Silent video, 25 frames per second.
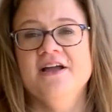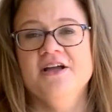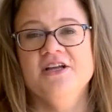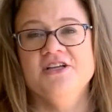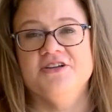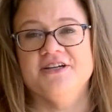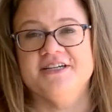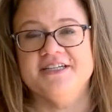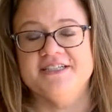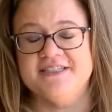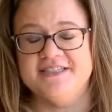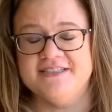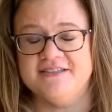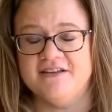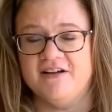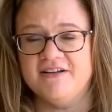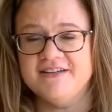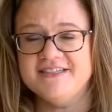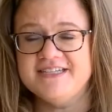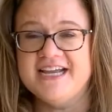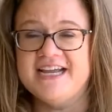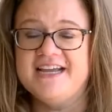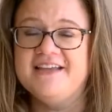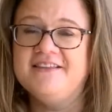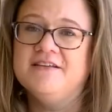You can
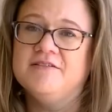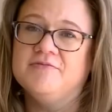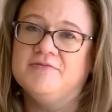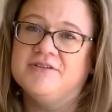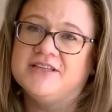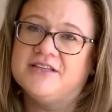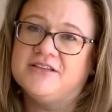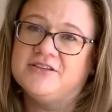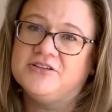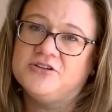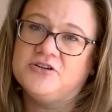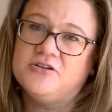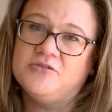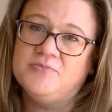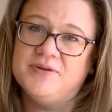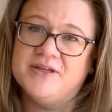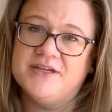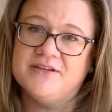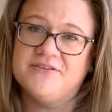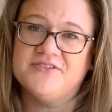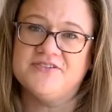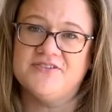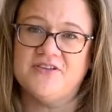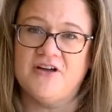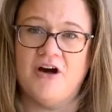saute them with a little
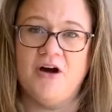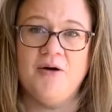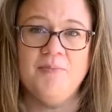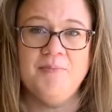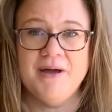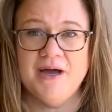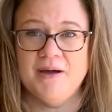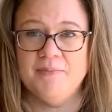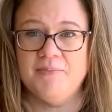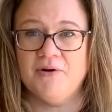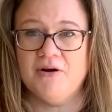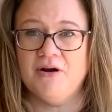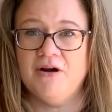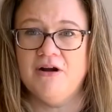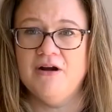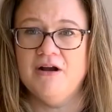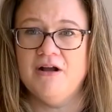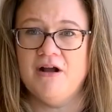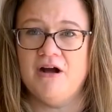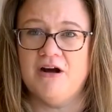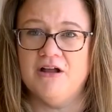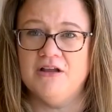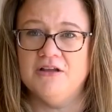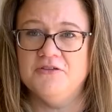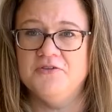bit of salt, pepper,
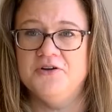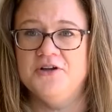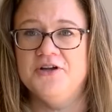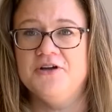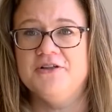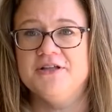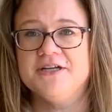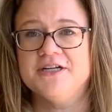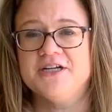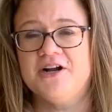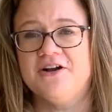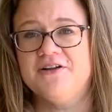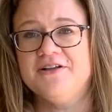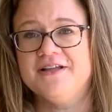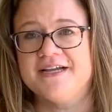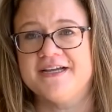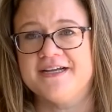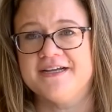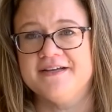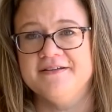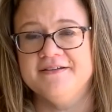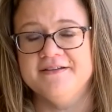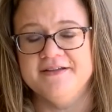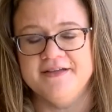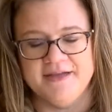olive oil, and
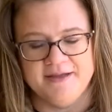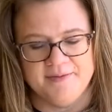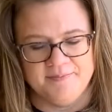garlic.